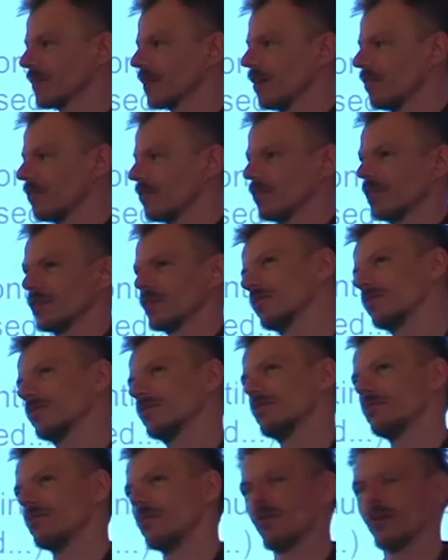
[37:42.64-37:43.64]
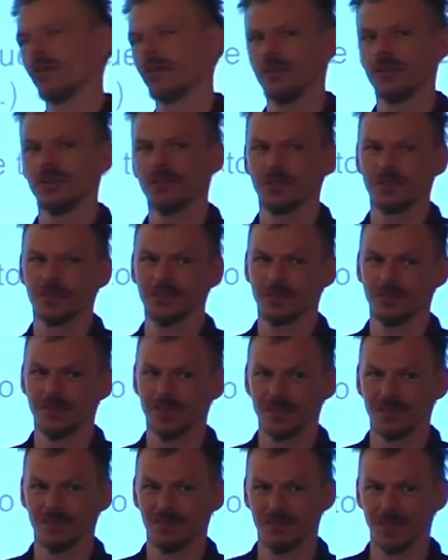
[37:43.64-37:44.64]
of course, more users
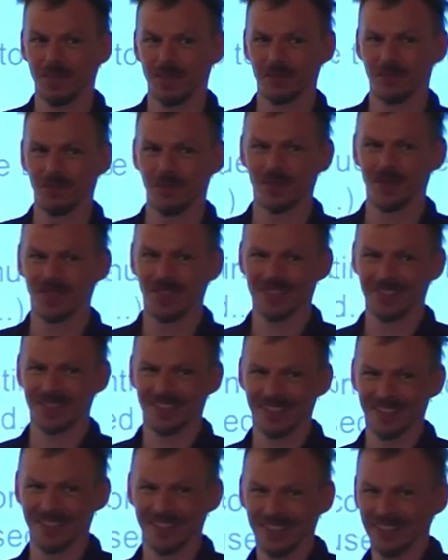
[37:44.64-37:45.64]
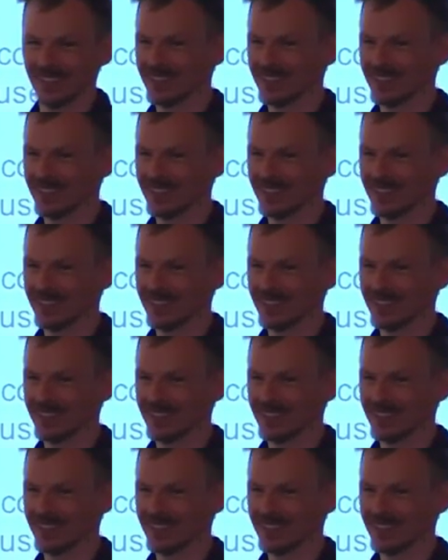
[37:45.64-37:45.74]
means more testing.